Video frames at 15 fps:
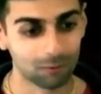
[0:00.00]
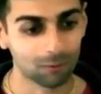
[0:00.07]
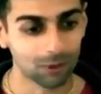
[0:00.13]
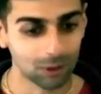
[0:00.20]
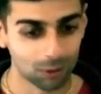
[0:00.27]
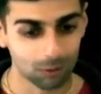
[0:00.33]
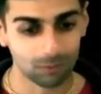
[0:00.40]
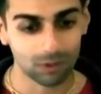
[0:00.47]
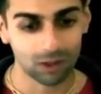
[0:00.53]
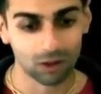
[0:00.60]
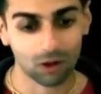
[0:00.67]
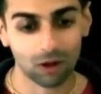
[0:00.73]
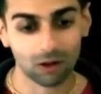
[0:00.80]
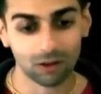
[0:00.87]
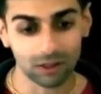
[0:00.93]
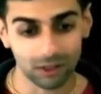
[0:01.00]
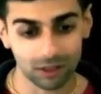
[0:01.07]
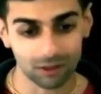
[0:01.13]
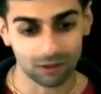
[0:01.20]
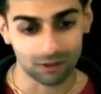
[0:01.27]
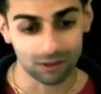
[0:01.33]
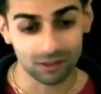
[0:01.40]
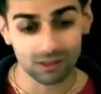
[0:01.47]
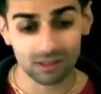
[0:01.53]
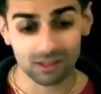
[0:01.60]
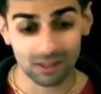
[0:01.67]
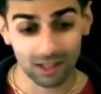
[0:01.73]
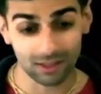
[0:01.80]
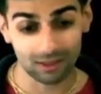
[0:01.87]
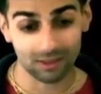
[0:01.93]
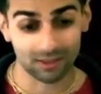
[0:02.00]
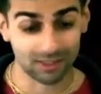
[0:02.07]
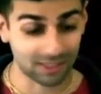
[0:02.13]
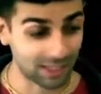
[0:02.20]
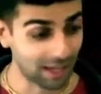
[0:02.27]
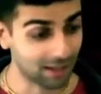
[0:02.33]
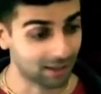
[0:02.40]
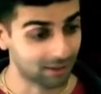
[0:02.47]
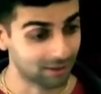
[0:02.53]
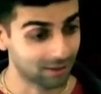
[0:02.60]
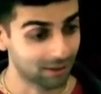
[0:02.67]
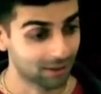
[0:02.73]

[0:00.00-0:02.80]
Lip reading: We don't belong here. This is like the sand.